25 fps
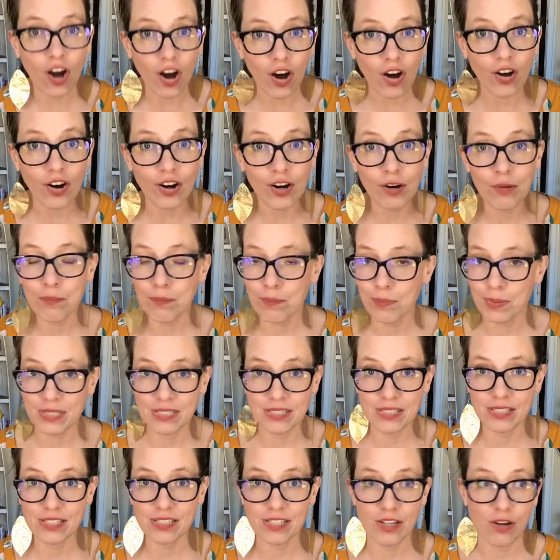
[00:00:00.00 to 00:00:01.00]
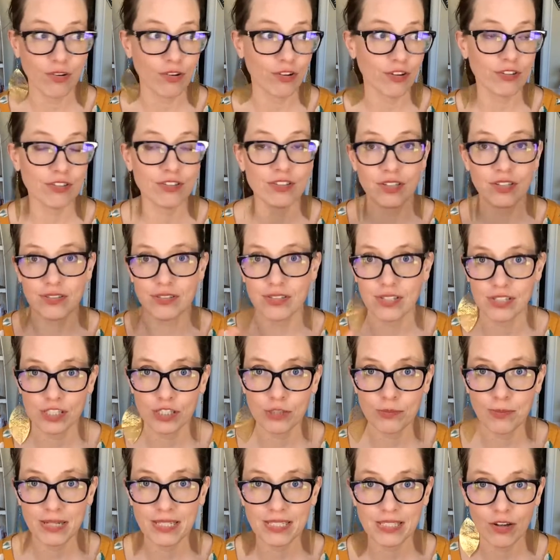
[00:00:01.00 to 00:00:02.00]
are business owners, such as
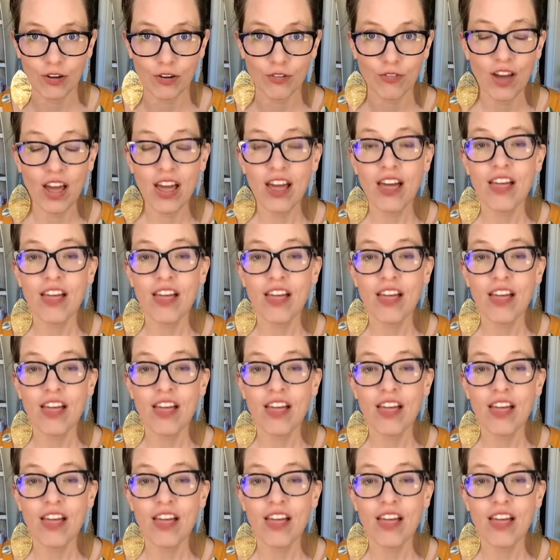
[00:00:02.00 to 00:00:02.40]
myself,